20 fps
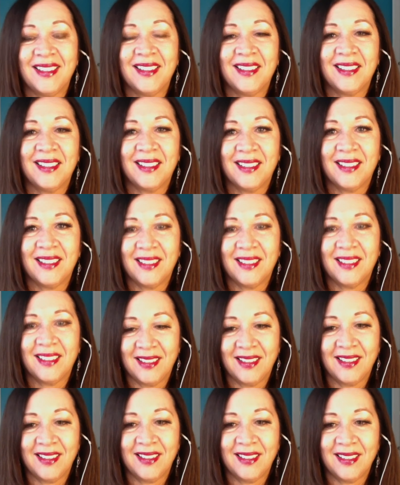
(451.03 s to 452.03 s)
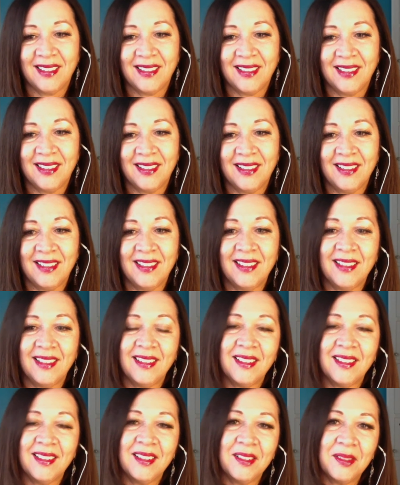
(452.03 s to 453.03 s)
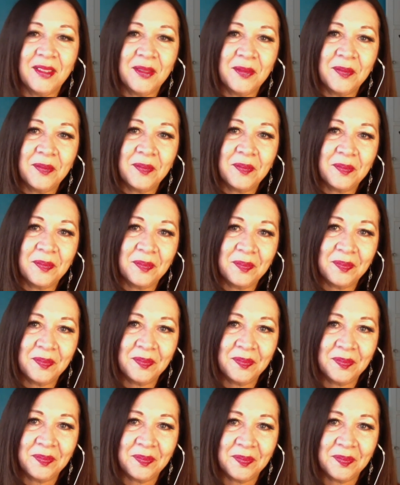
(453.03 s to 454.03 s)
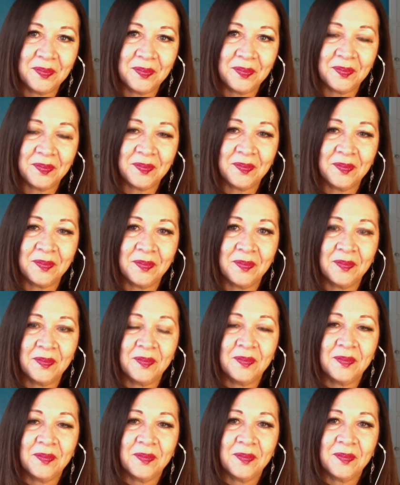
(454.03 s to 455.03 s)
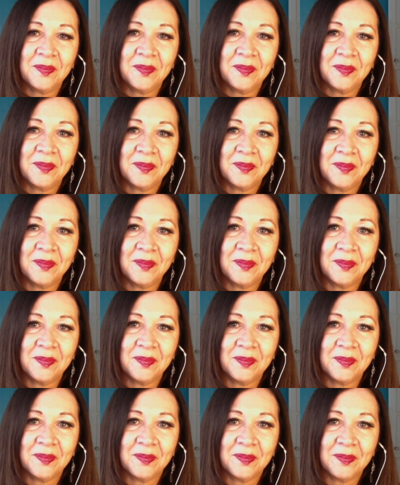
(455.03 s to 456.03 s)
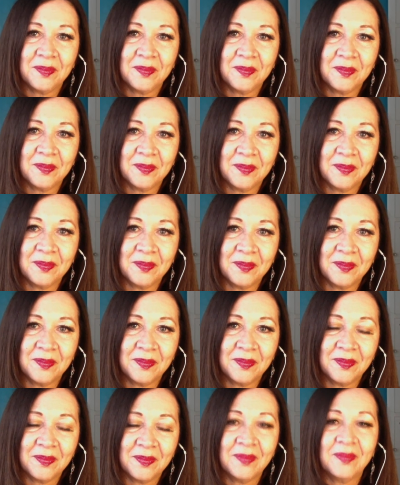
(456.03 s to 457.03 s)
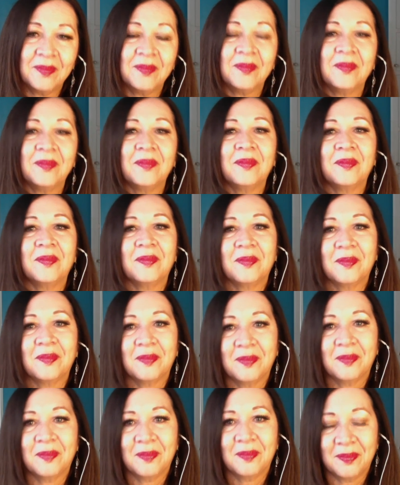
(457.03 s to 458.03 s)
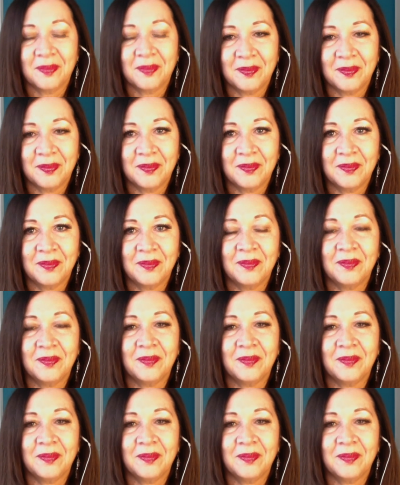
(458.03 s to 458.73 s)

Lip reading: No words are spoken by the person on screen.